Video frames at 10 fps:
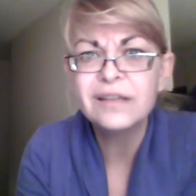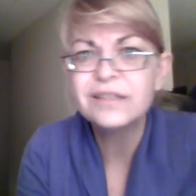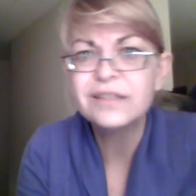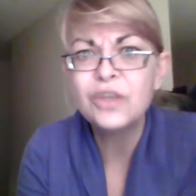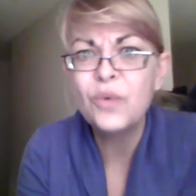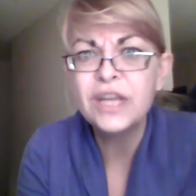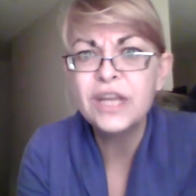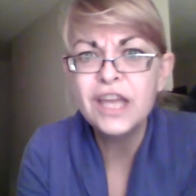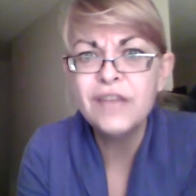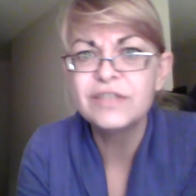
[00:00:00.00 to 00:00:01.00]
so what
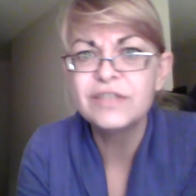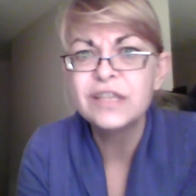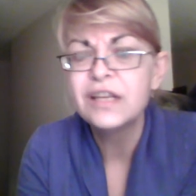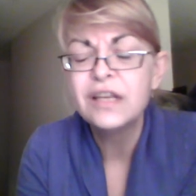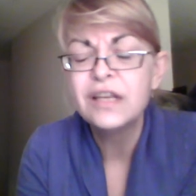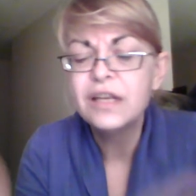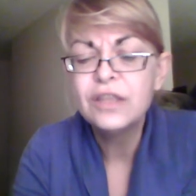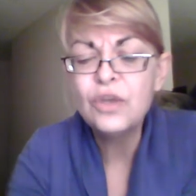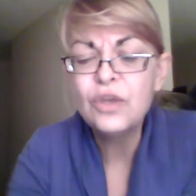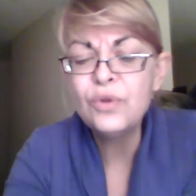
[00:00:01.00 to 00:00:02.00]
gives
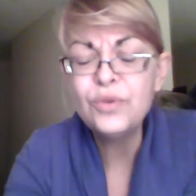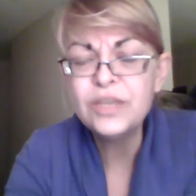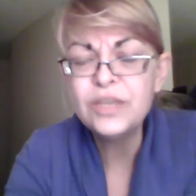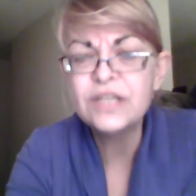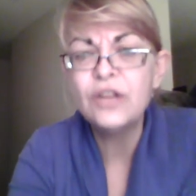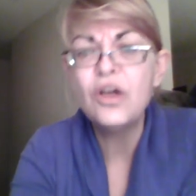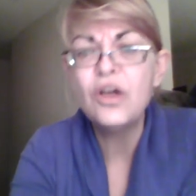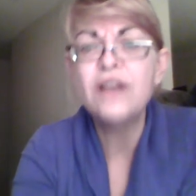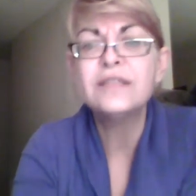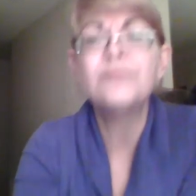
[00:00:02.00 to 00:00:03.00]
the only reason a
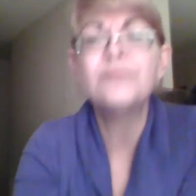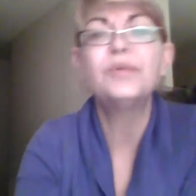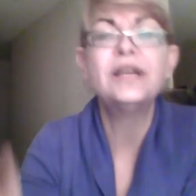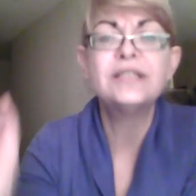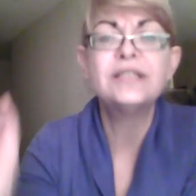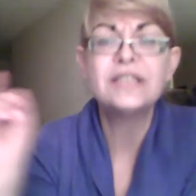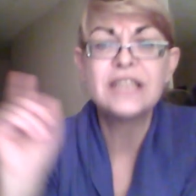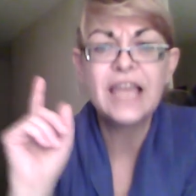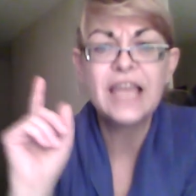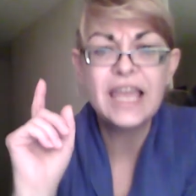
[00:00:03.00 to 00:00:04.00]
law is in place is
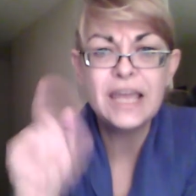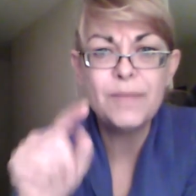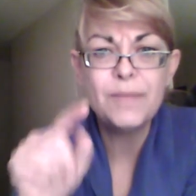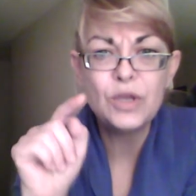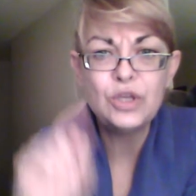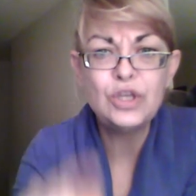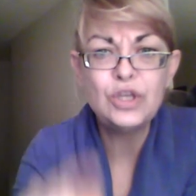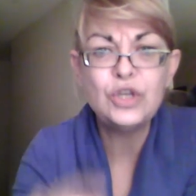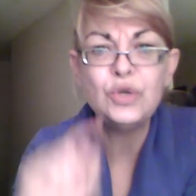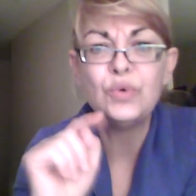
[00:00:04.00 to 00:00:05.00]
to keep
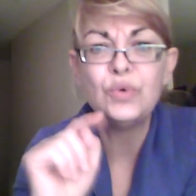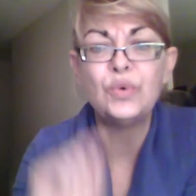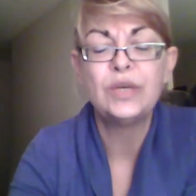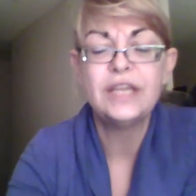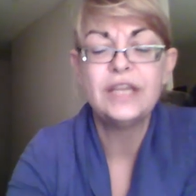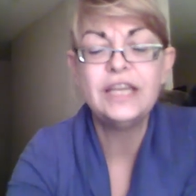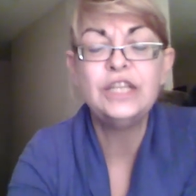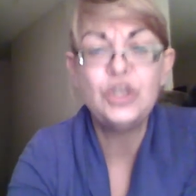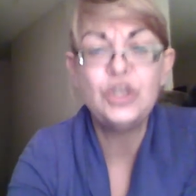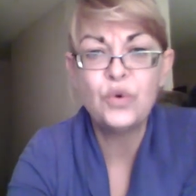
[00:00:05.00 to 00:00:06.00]
you
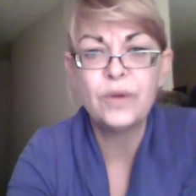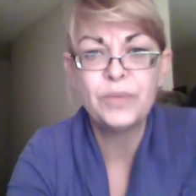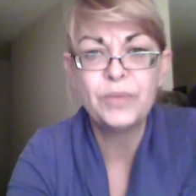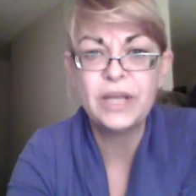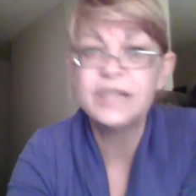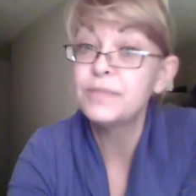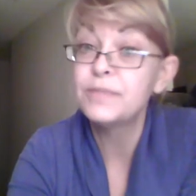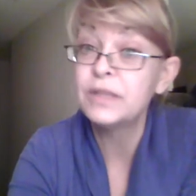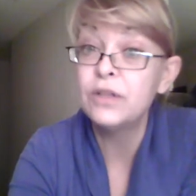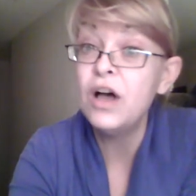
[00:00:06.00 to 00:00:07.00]
in your place
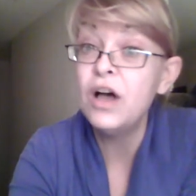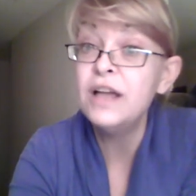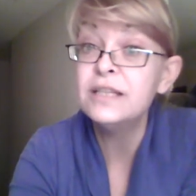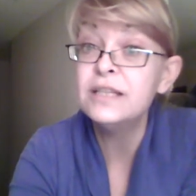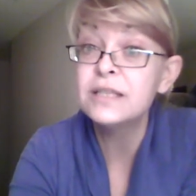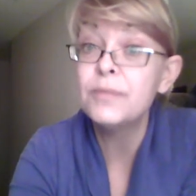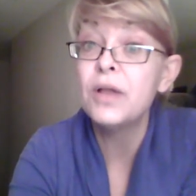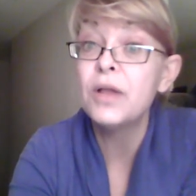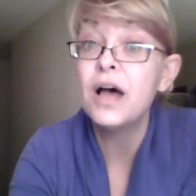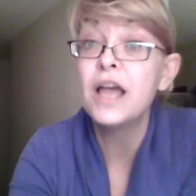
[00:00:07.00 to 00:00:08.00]
but the law doesn't
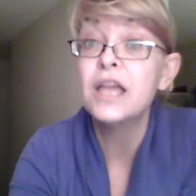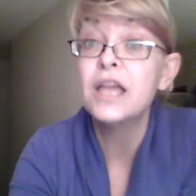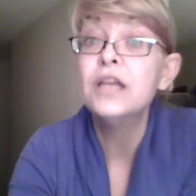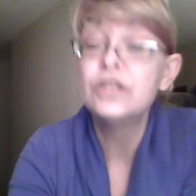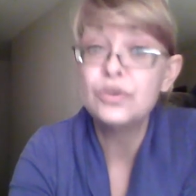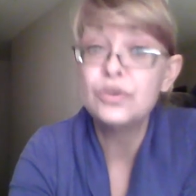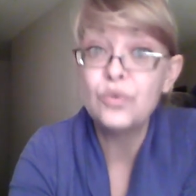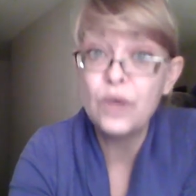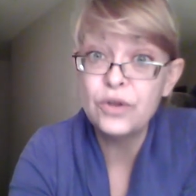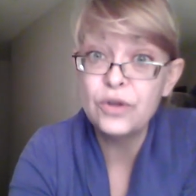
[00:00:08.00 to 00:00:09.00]
apply to the
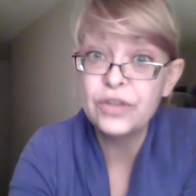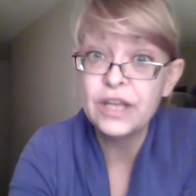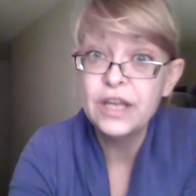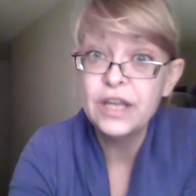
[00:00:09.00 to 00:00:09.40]
wealthy